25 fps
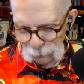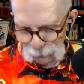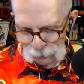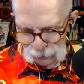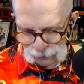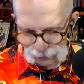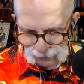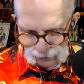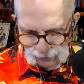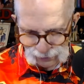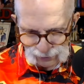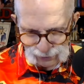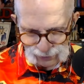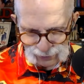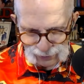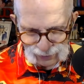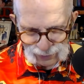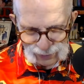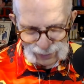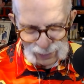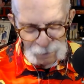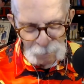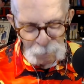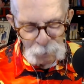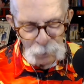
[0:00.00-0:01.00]
okay?
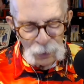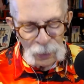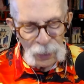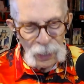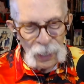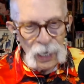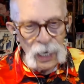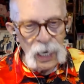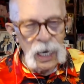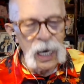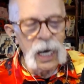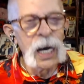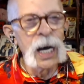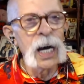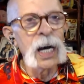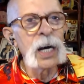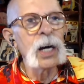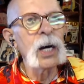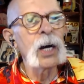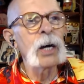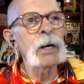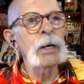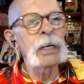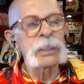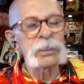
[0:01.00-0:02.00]

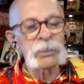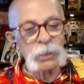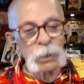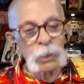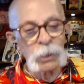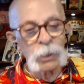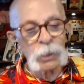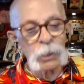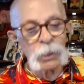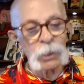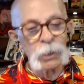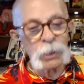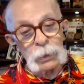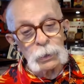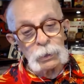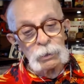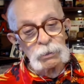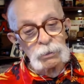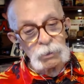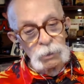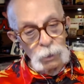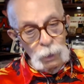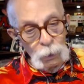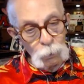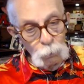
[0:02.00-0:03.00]
All right, so we will
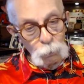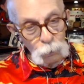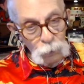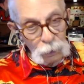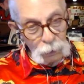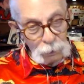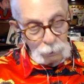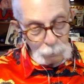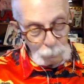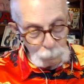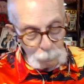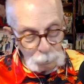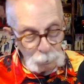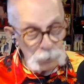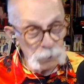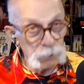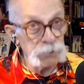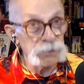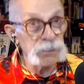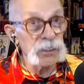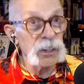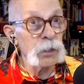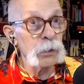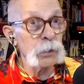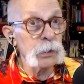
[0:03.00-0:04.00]
start with
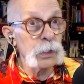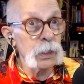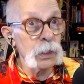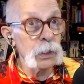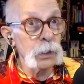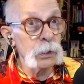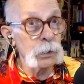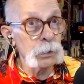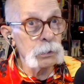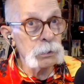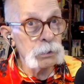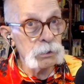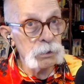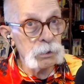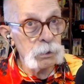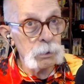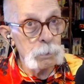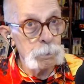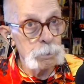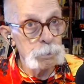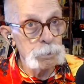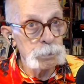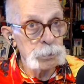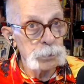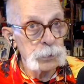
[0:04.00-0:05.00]
photos
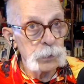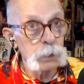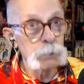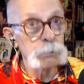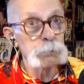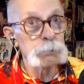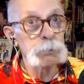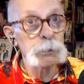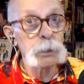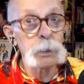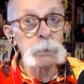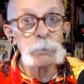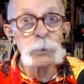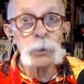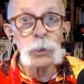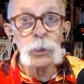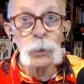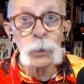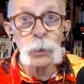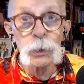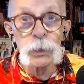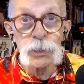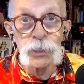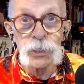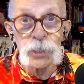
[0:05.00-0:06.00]
from
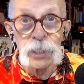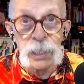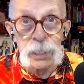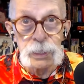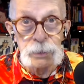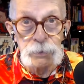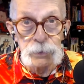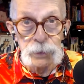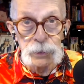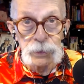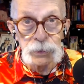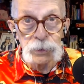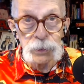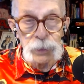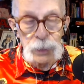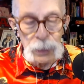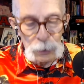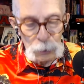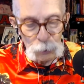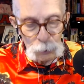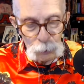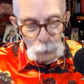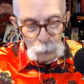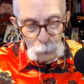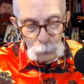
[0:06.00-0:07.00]
George Davis
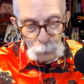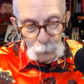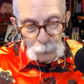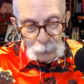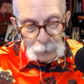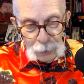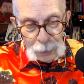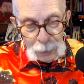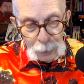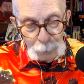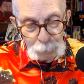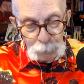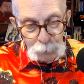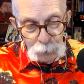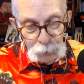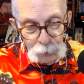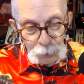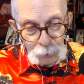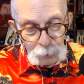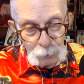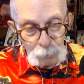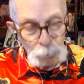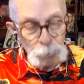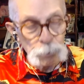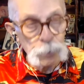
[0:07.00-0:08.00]
that you
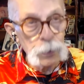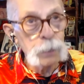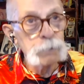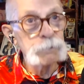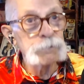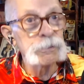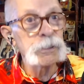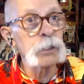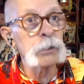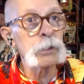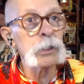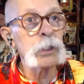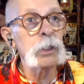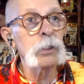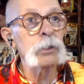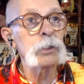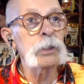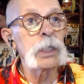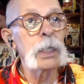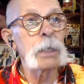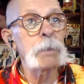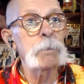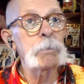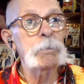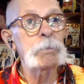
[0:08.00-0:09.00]
caption. Photo
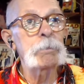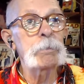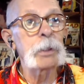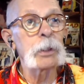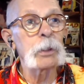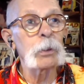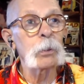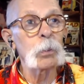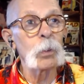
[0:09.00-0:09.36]
number